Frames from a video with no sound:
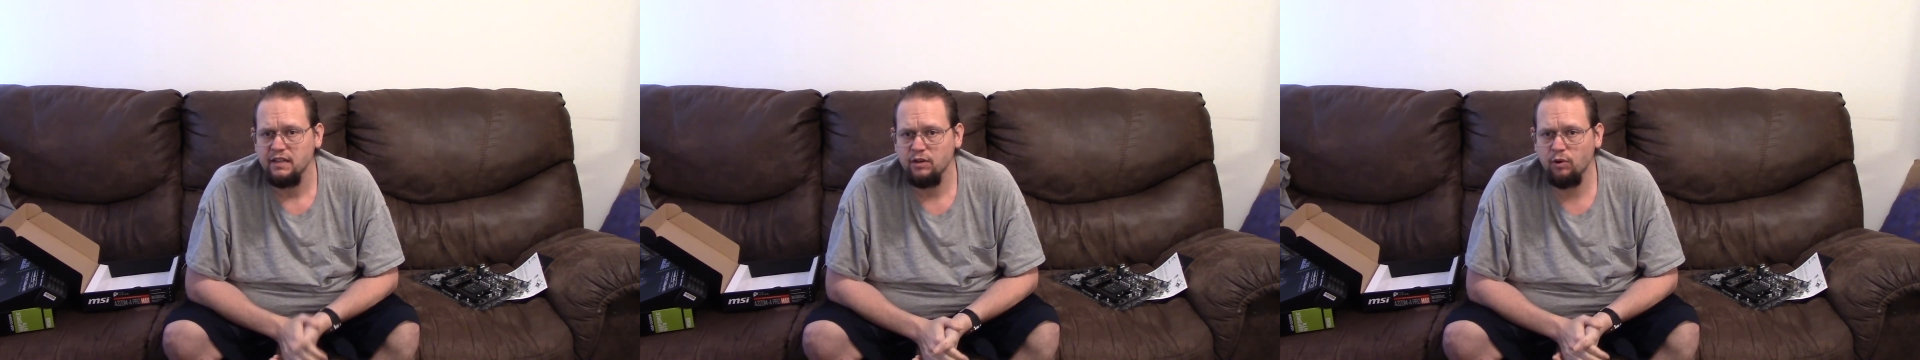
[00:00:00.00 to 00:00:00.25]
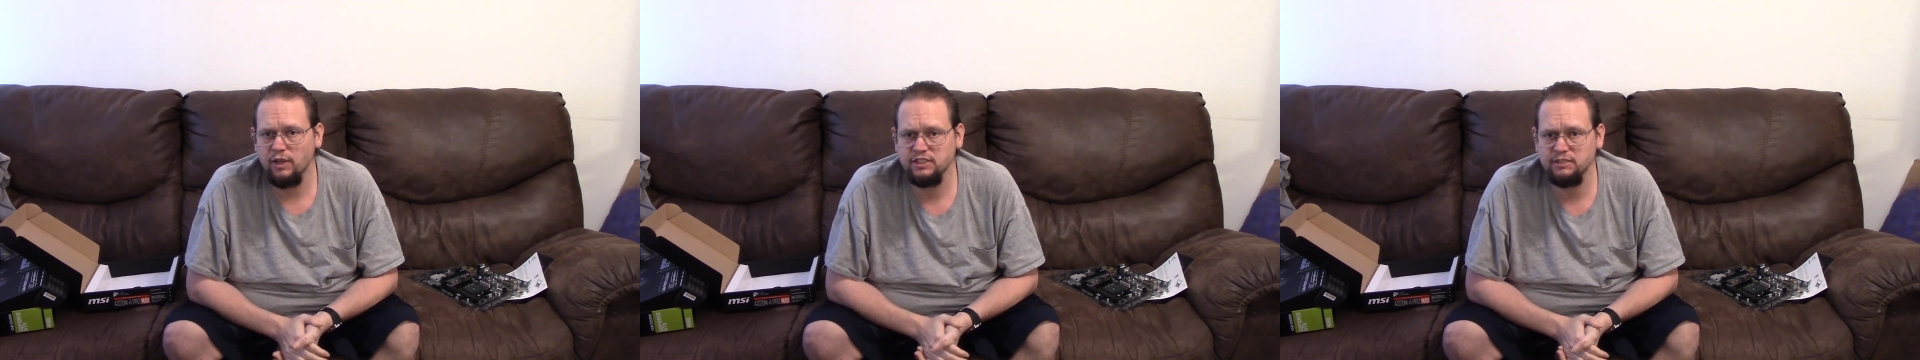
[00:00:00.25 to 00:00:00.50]

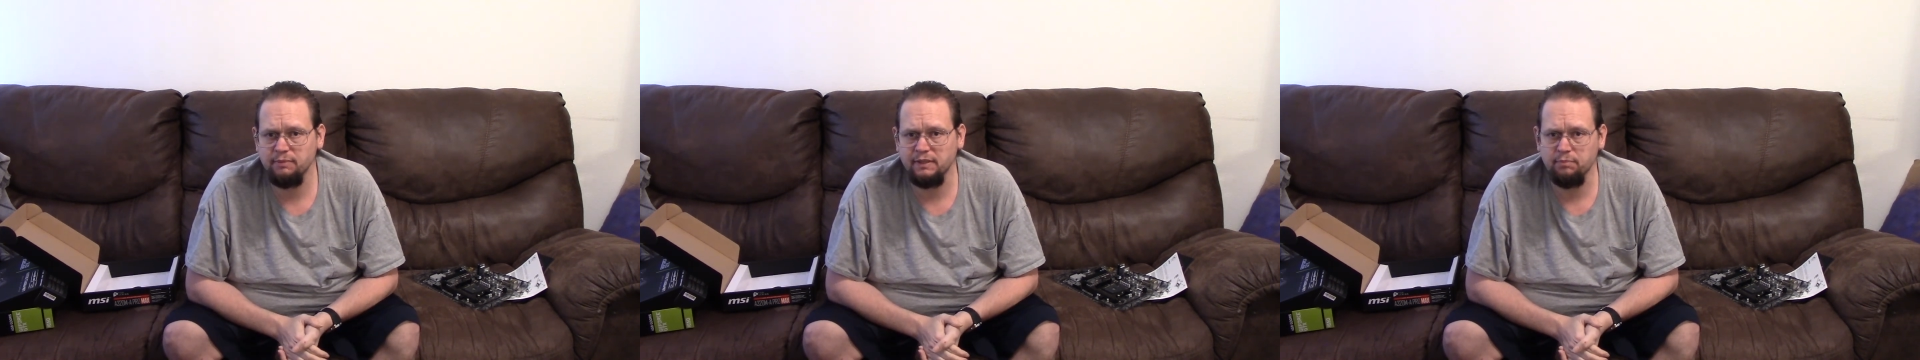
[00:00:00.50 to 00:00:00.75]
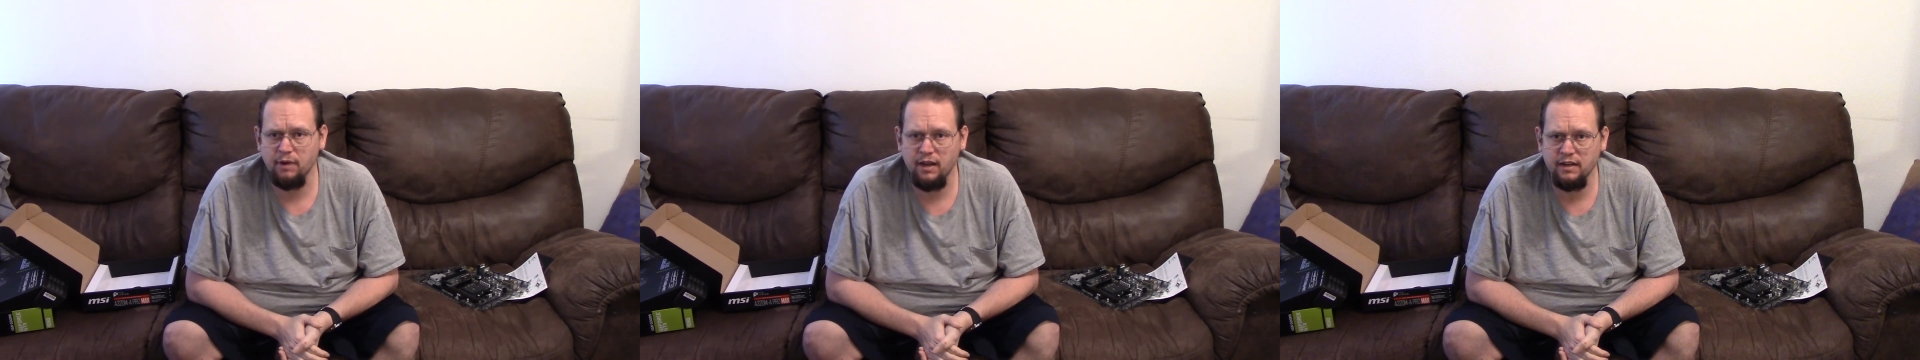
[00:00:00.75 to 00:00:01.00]
questions about
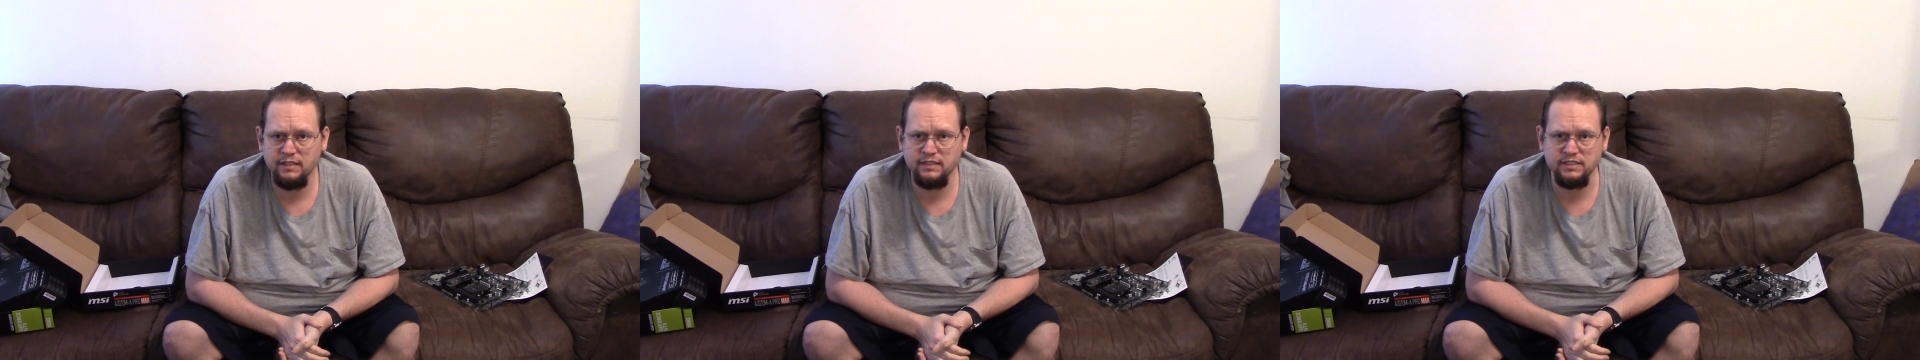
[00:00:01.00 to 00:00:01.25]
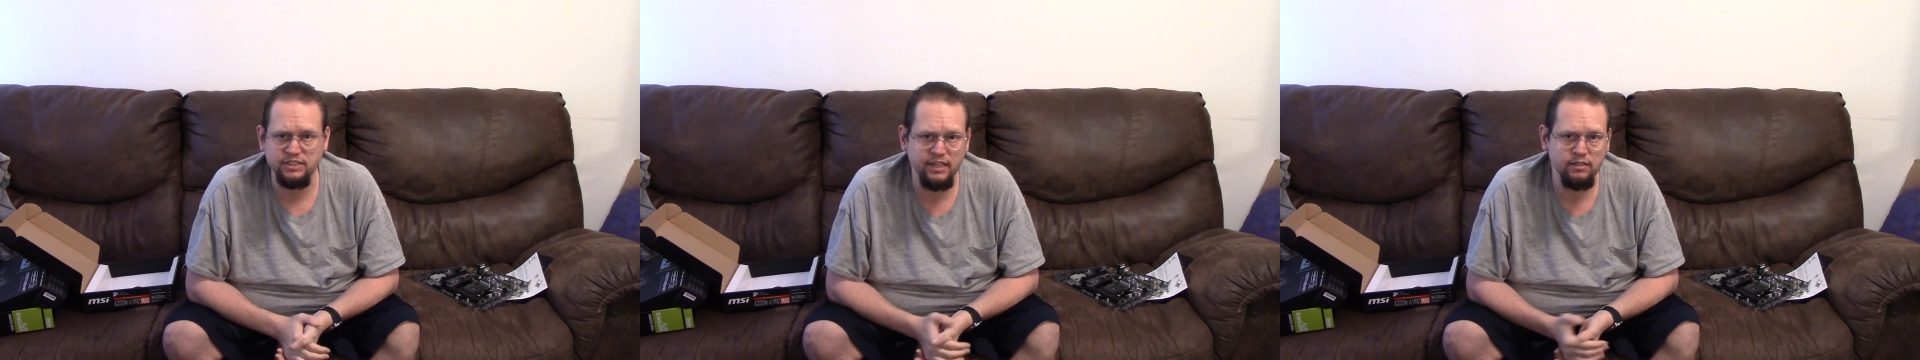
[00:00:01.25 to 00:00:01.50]
the product,
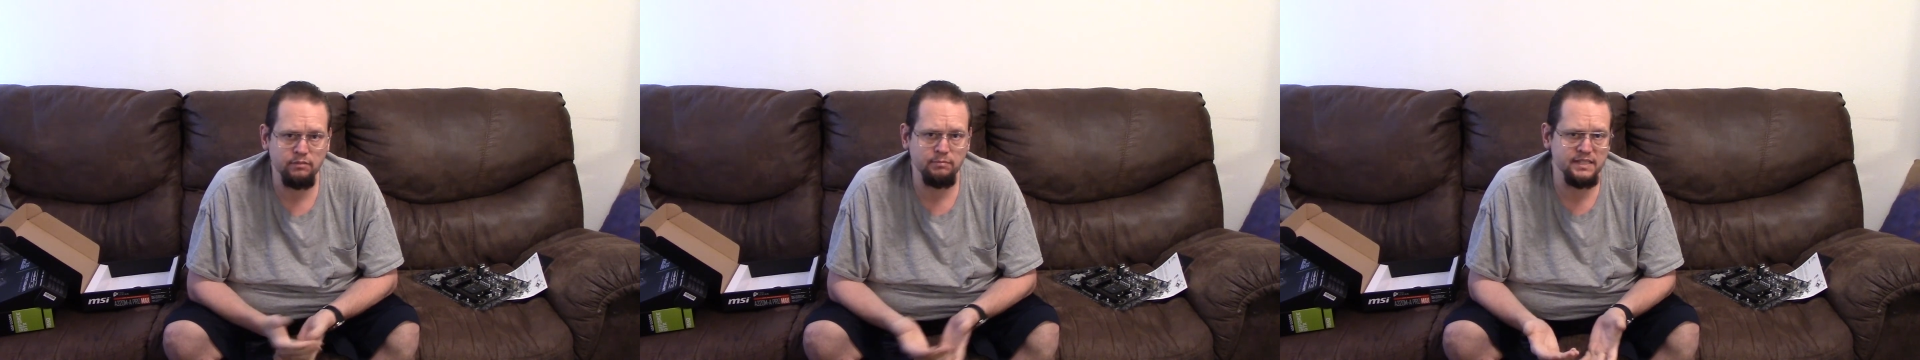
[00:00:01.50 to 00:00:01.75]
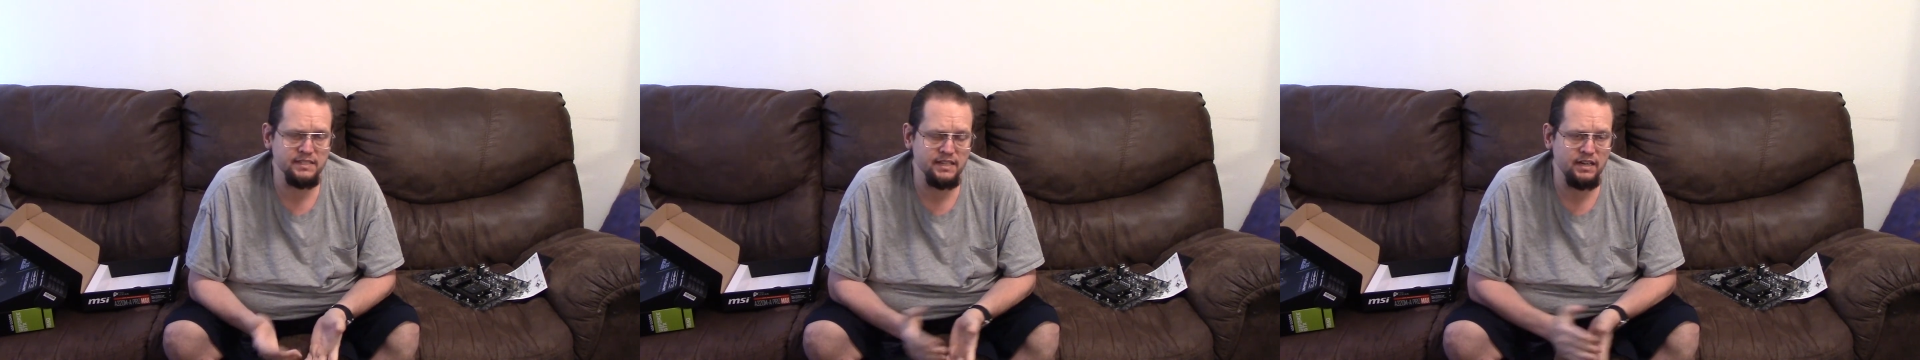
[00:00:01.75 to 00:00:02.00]
the channel,
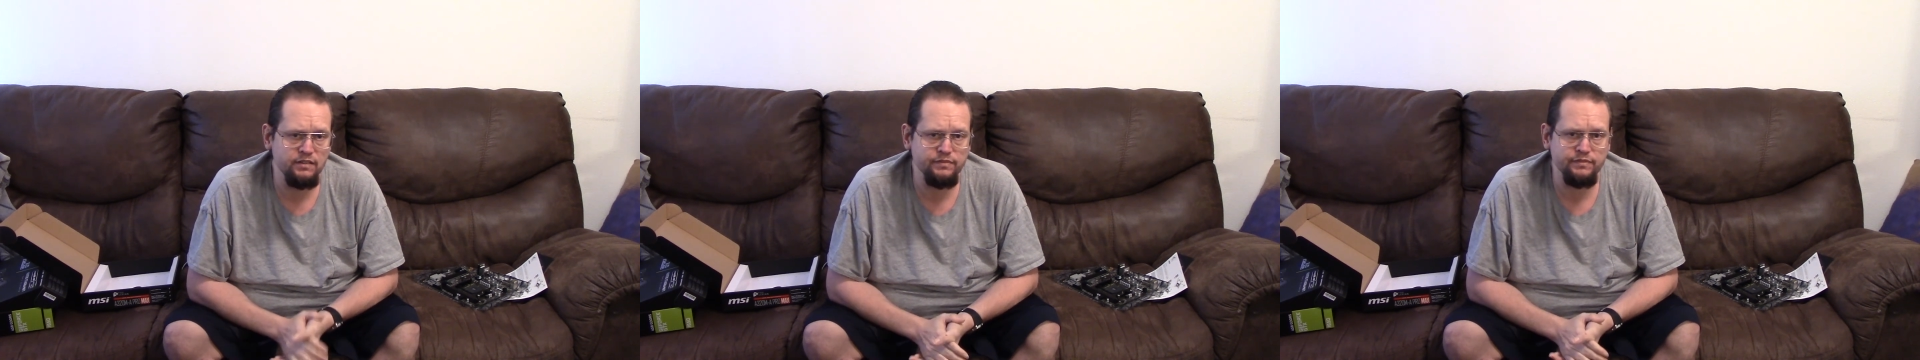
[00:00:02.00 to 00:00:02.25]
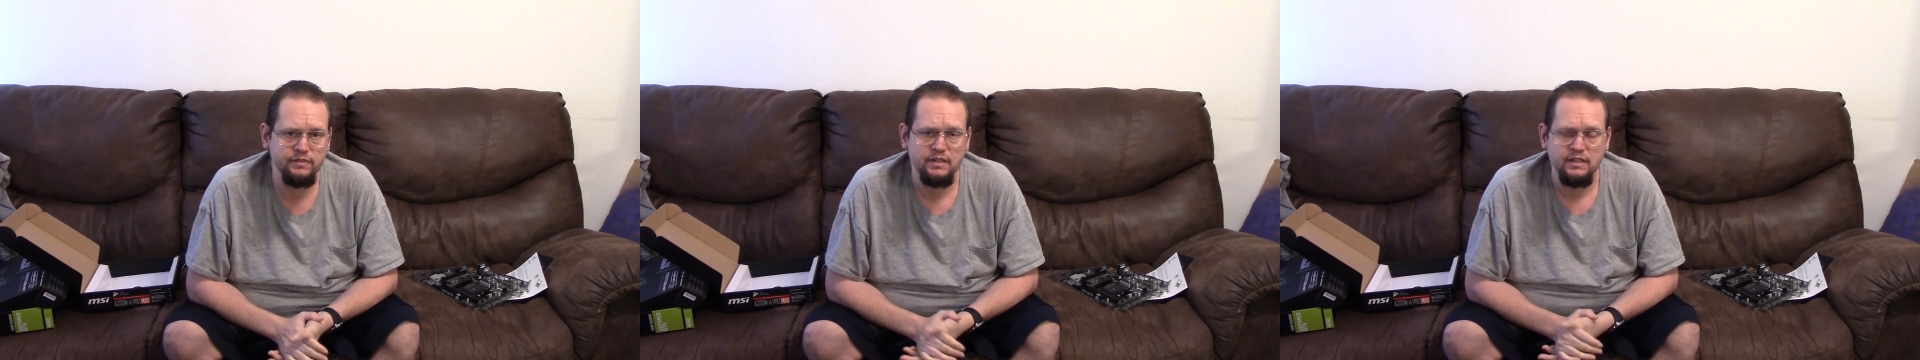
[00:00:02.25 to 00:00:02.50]
myself.